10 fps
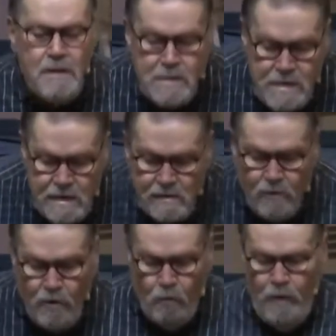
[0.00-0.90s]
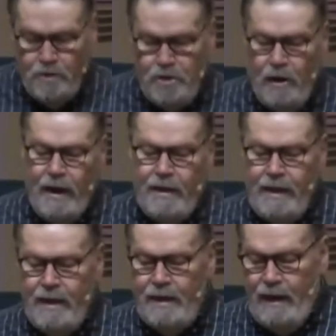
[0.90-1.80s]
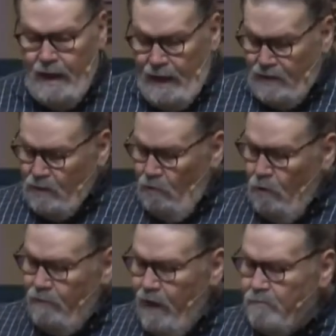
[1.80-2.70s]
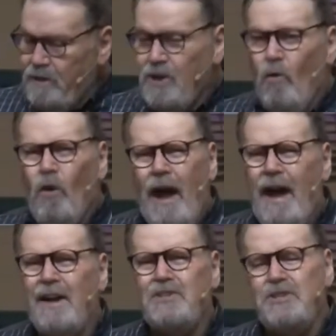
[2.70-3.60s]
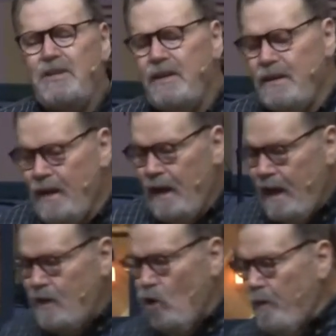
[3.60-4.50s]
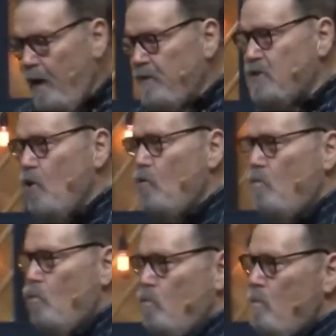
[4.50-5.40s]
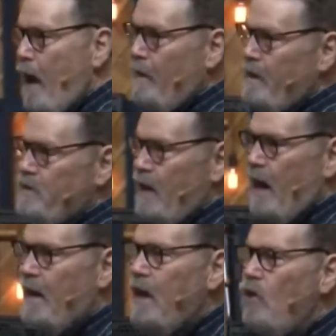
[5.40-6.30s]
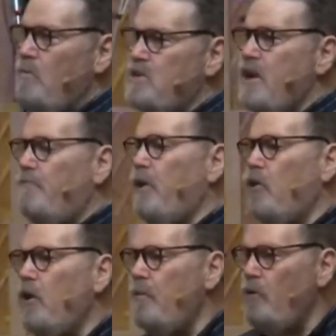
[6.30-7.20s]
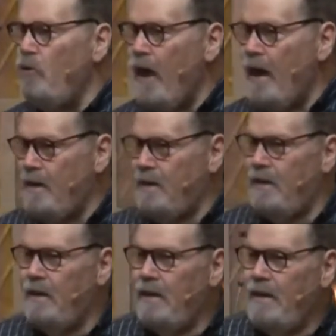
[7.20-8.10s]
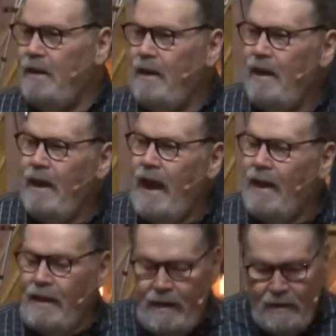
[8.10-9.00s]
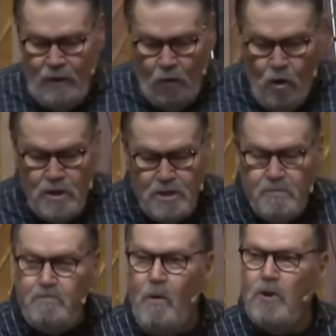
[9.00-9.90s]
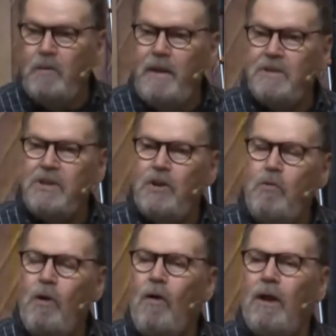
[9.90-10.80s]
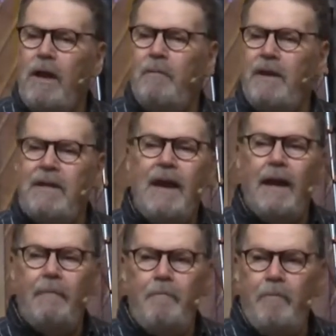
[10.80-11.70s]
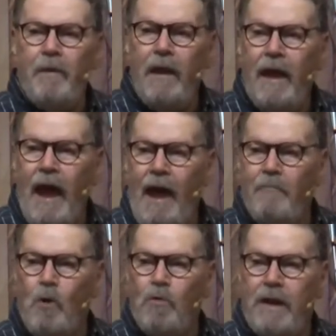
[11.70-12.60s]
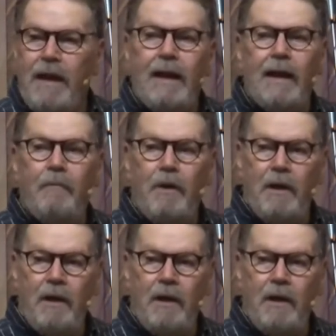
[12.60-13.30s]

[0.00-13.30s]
He could run a wheelchair like that. So he revamped his whole house. And he told me out of his own mouth, he said, I'd have killed myself, but I couldn't even do that. And then the Lord spoke to me and said, you call him and tell him I'm going to heal him.